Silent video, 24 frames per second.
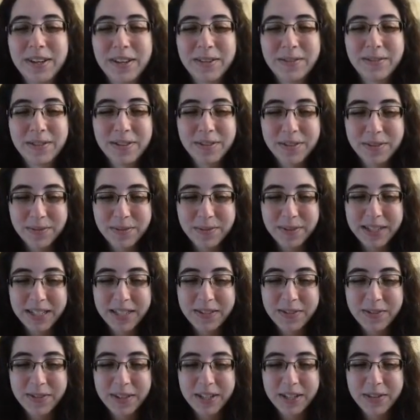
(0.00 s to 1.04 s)
Favorite piece
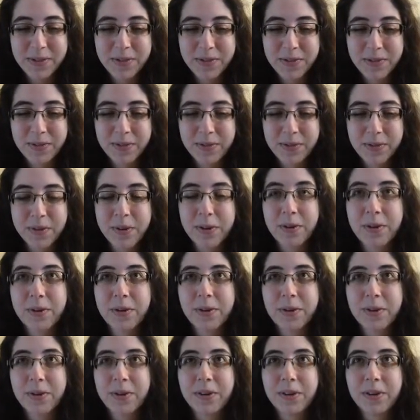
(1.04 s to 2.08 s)
of advice
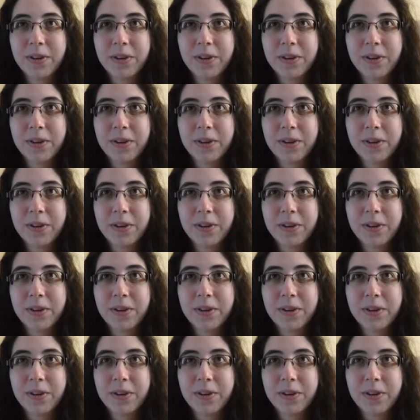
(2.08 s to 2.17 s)
for...